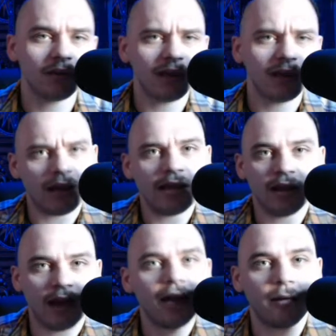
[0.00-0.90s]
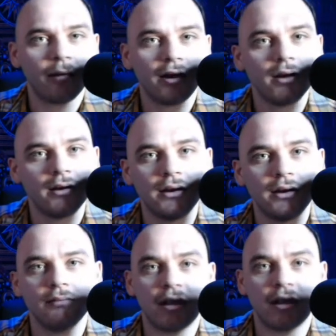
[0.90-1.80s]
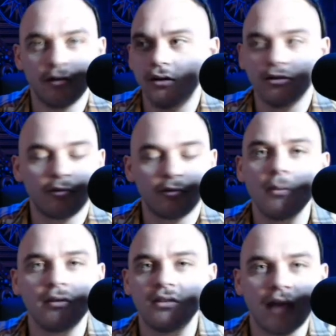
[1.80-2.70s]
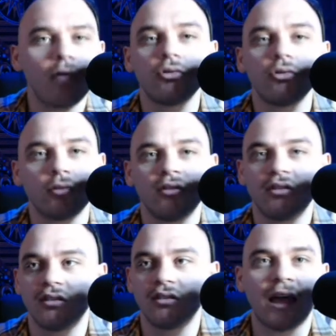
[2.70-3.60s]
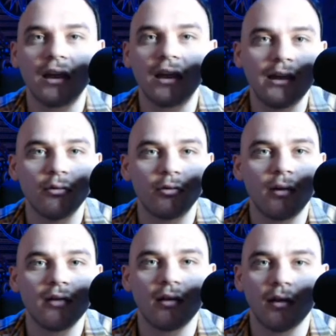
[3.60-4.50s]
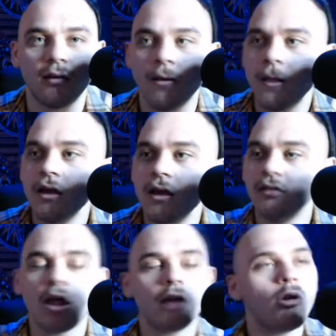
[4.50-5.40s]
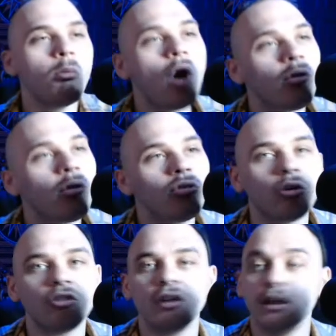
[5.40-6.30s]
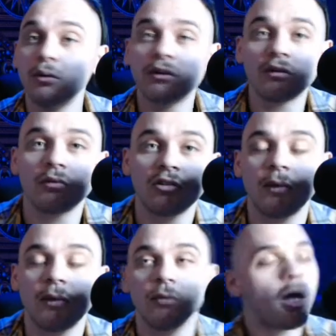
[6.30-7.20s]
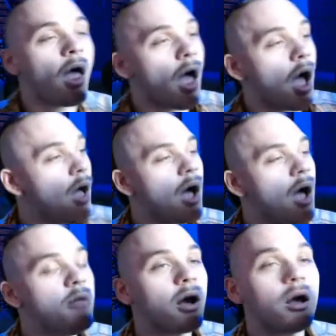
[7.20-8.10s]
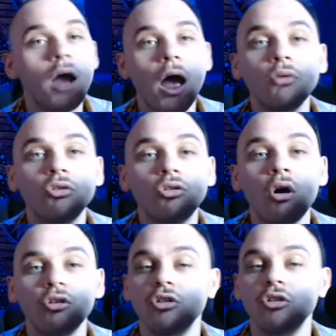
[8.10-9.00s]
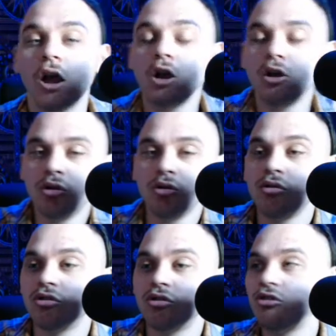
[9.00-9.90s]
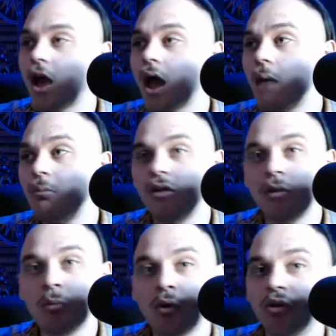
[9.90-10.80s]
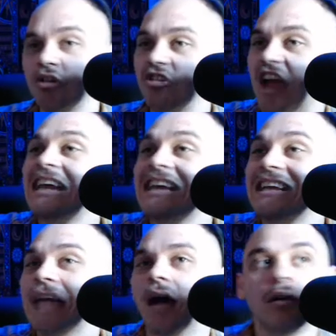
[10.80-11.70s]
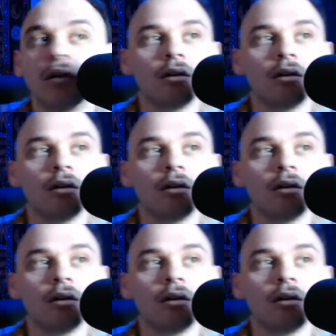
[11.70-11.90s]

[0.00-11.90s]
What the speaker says: lied about it, and he didn't make good on his promise. He outsourced the second he was president. He's like, no more outsourcing. He went to the Rust Belt. I'm not going to outsource. You're not going to lose your jobs anymore to China.